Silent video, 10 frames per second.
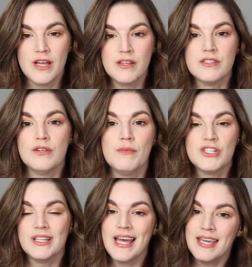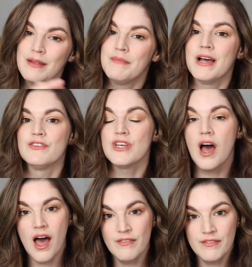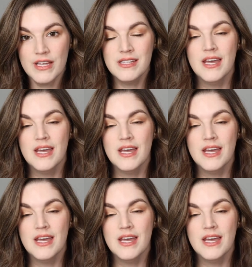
because so much light can bounce off of it.